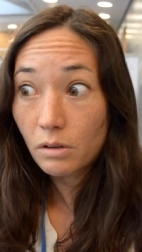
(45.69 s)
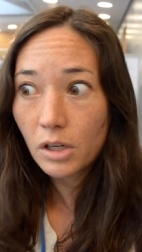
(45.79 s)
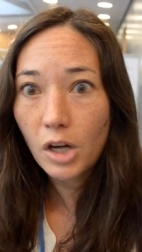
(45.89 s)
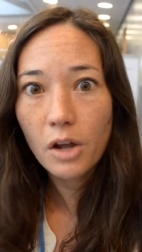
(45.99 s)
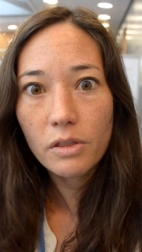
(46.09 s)
you
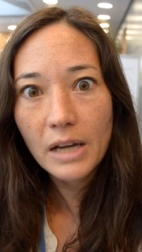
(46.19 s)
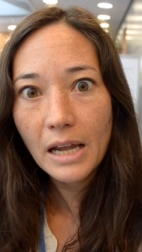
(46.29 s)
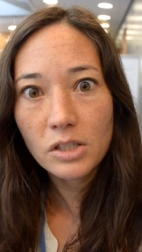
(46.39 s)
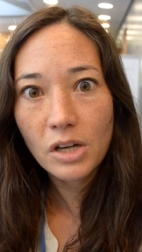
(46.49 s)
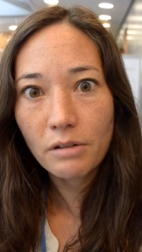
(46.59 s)
know, the
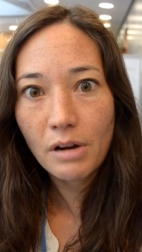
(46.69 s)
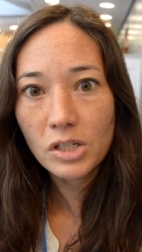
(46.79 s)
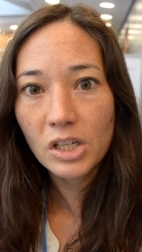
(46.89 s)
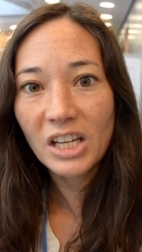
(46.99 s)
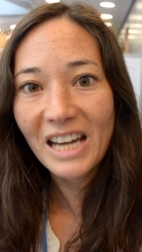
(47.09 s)
next
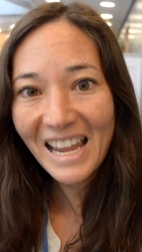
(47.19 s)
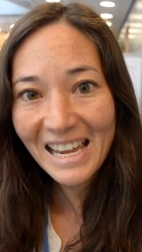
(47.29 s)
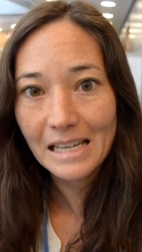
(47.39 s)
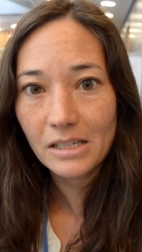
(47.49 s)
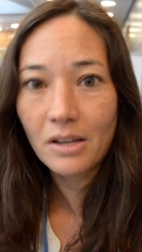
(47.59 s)
generation can
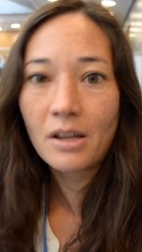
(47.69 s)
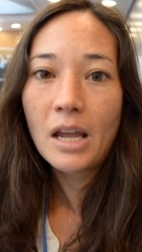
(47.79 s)
eat